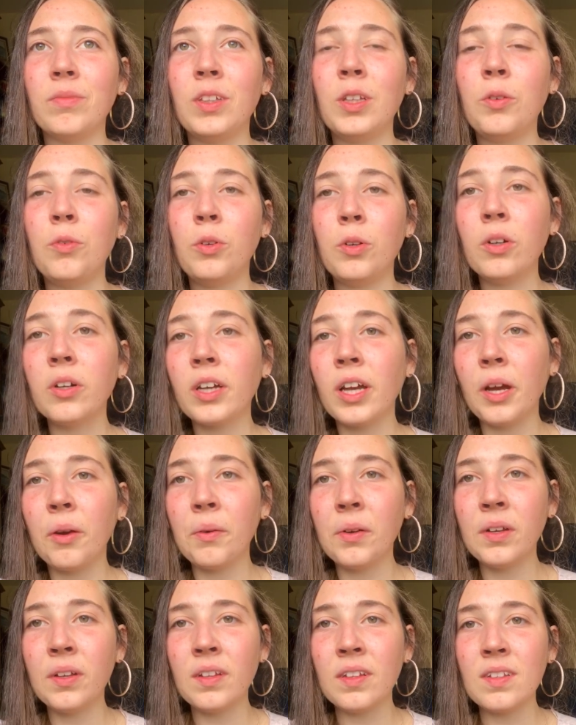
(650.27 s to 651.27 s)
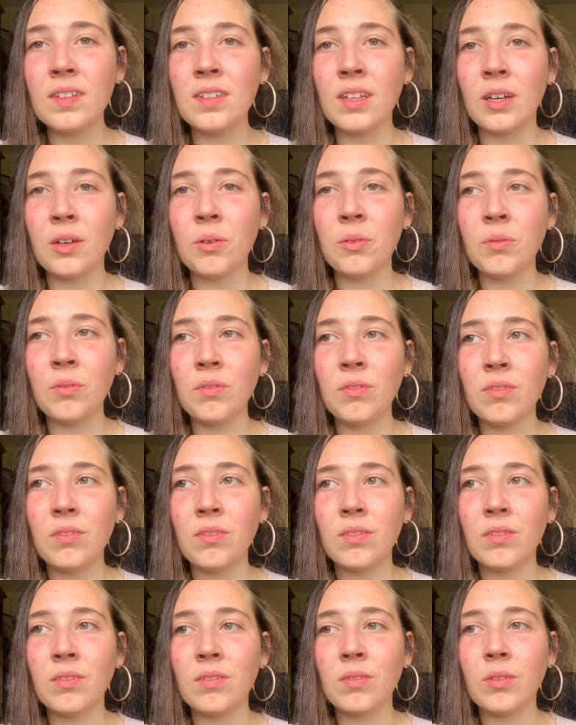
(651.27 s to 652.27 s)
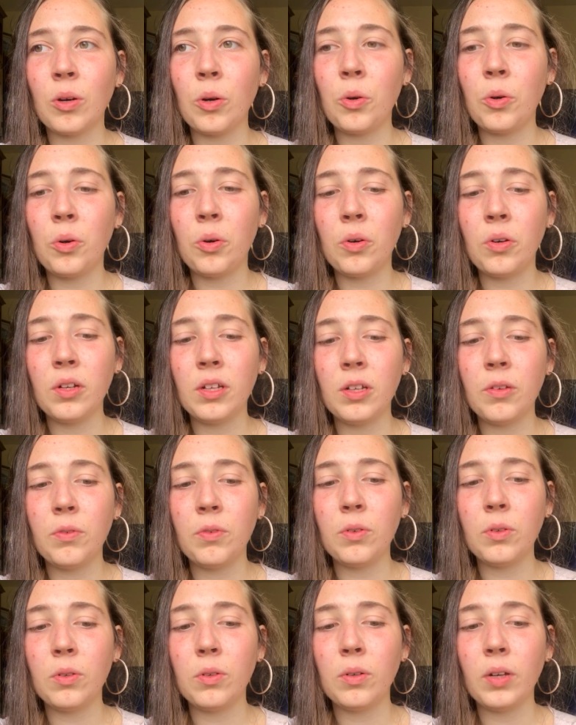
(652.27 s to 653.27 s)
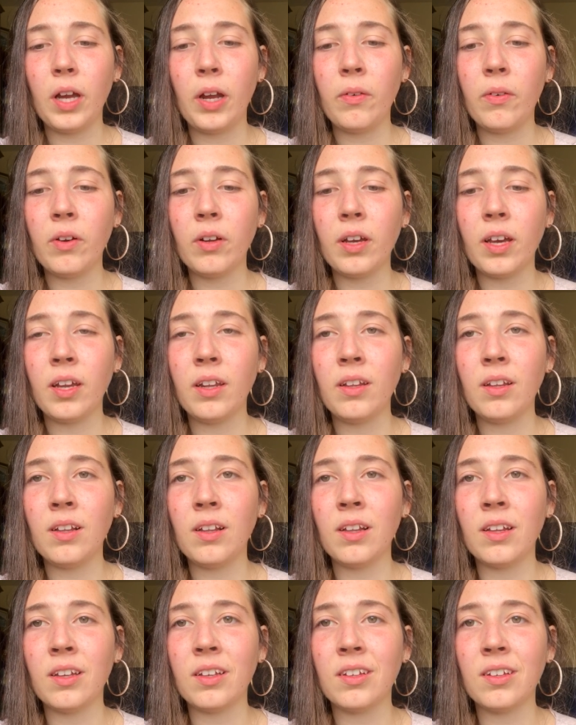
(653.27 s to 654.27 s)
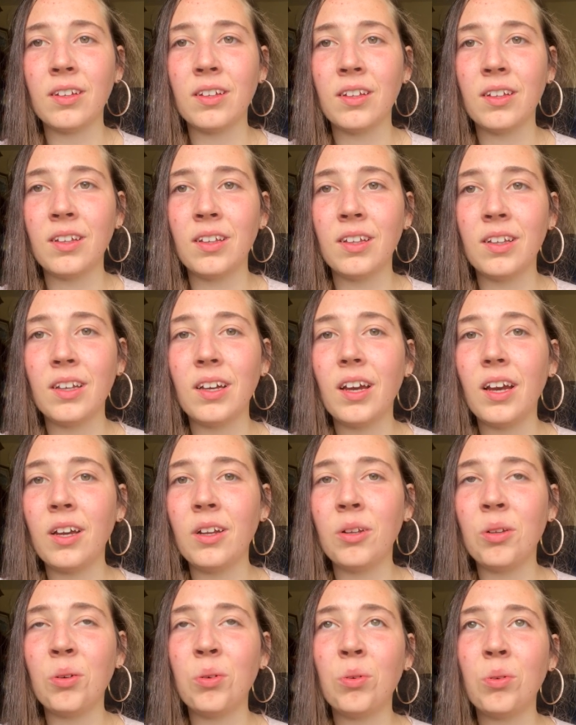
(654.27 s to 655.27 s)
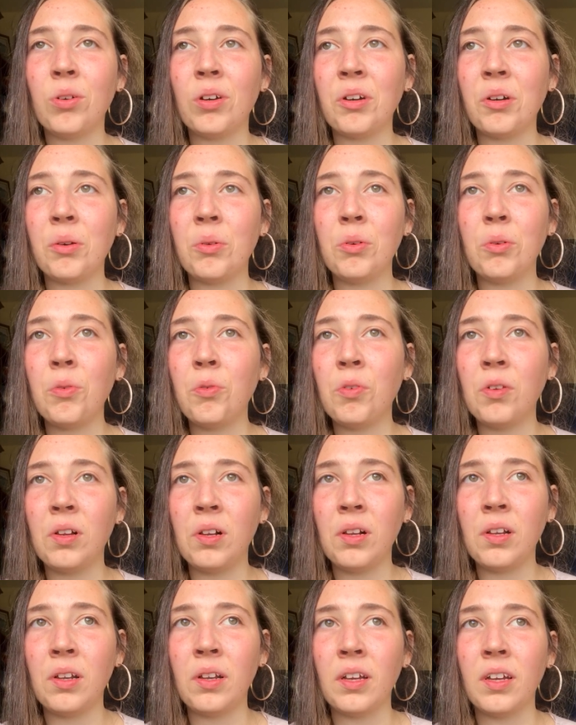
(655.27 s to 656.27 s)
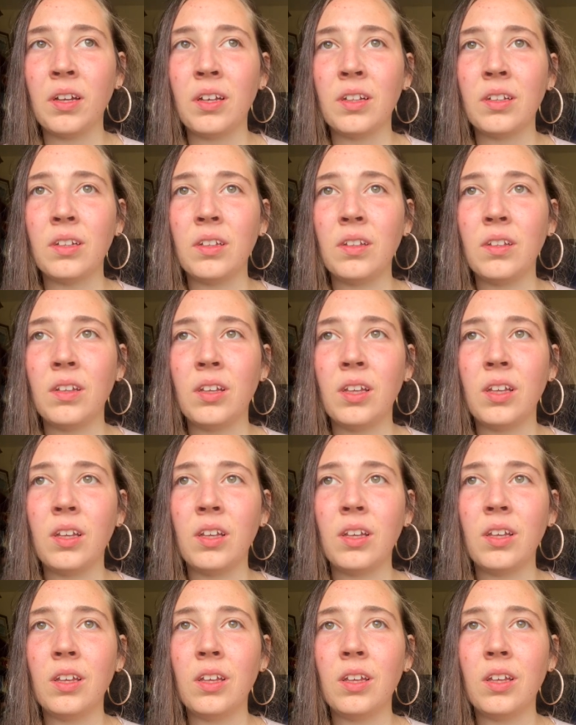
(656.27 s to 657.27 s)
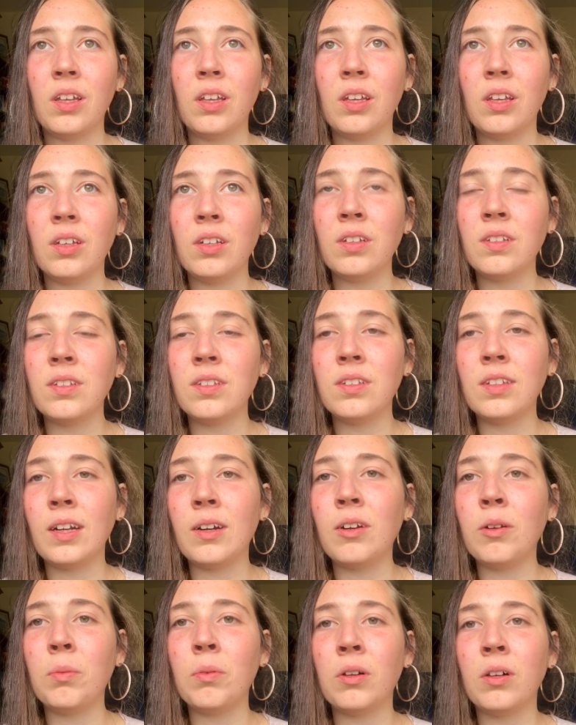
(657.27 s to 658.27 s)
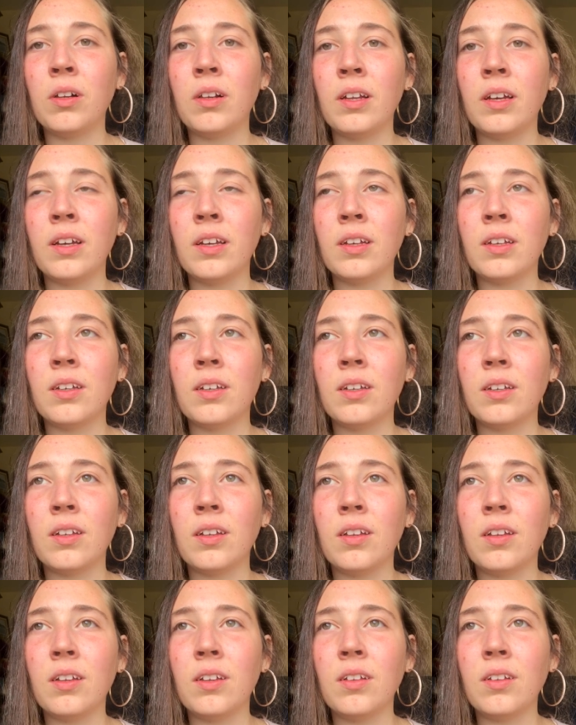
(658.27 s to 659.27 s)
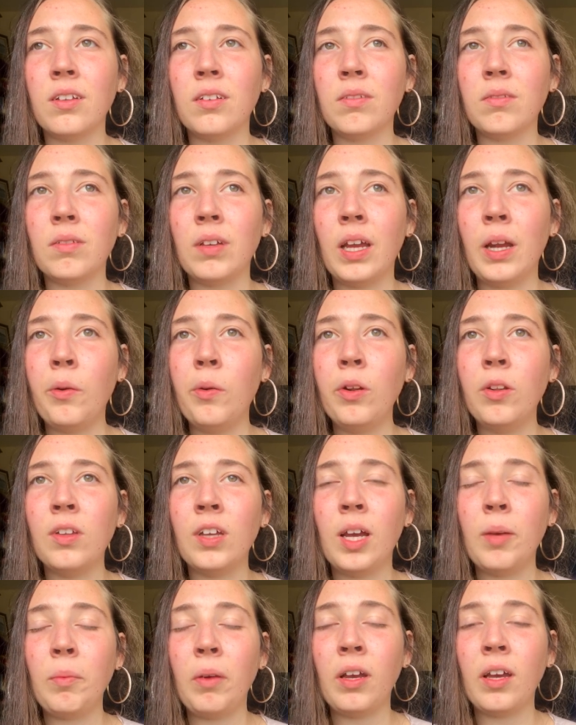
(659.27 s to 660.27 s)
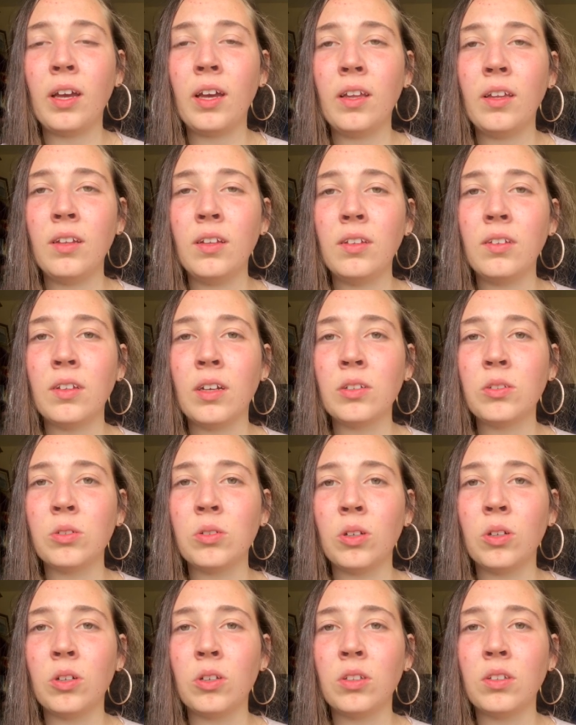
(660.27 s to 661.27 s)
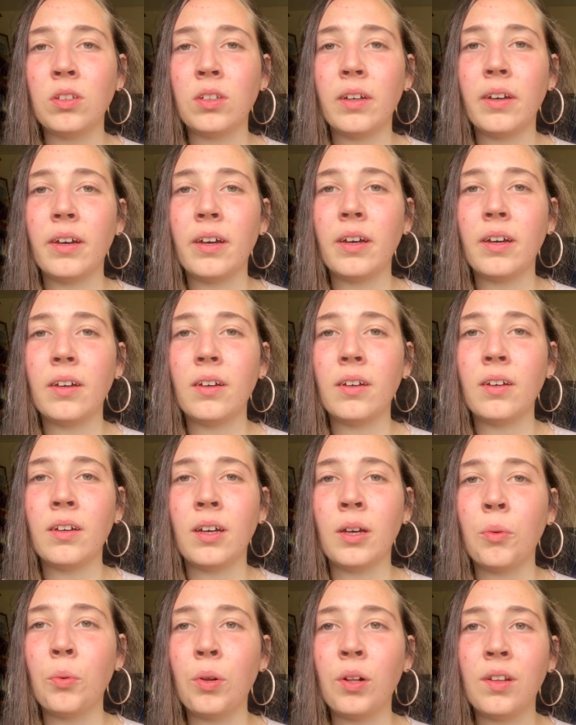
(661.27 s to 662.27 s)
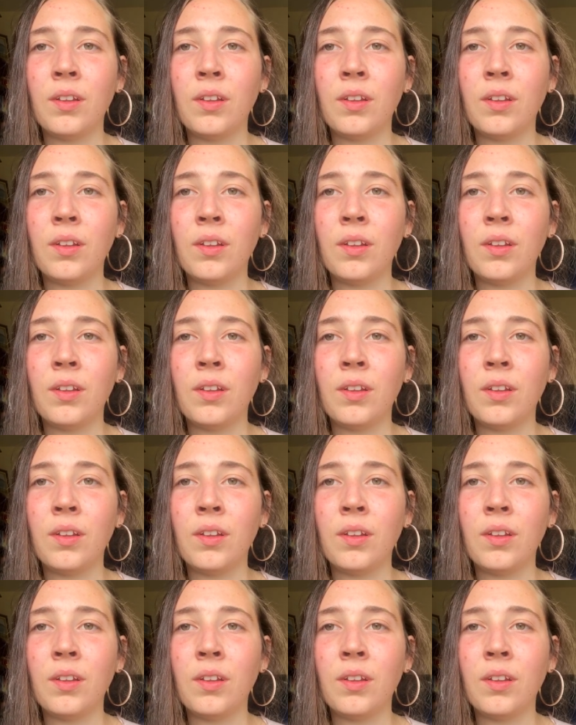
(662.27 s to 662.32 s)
if you're having this now, or if you ever had it, like I know how you feel, and it's terrible. Like every time I had it, I thought I will